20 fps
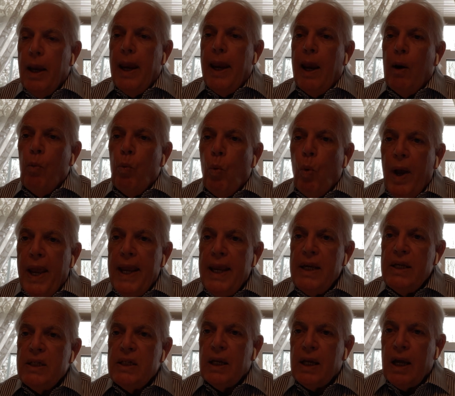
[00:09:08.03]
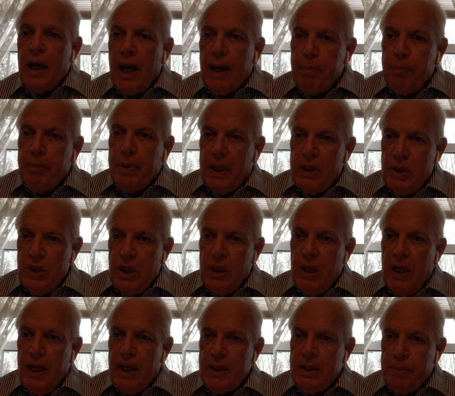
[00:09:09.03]
and ways to cut budget
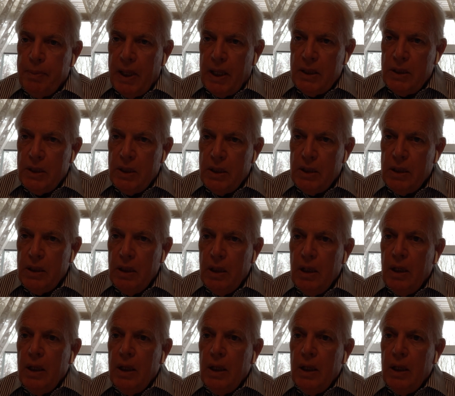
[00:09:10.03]
expenses.